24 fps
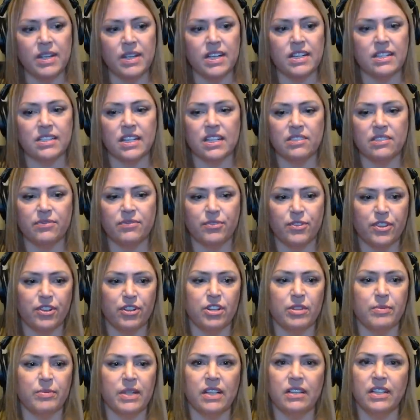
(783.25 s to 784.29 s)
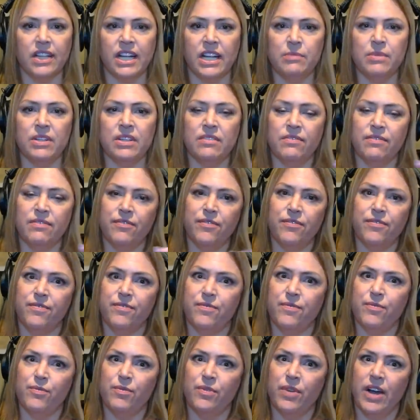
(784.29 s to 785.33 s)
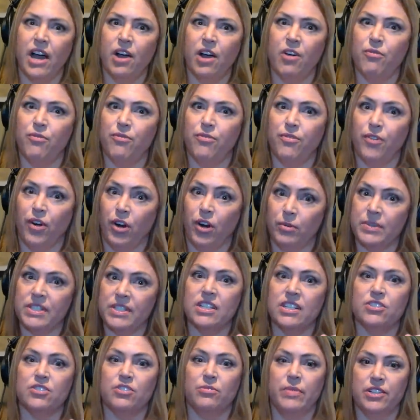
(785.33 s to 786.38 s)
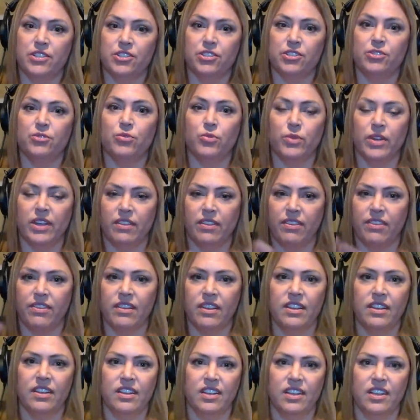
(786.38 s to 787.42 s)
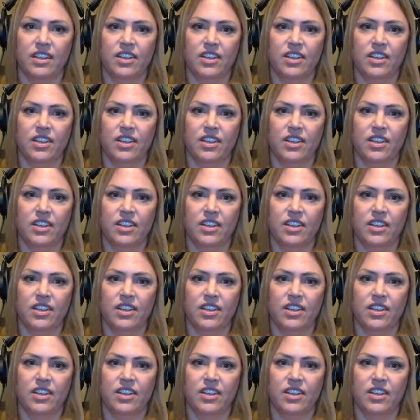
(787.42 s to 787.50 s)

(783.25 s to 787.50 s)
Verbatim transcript: think it makes sense for there to be alignment f- how pharmacies are measured with,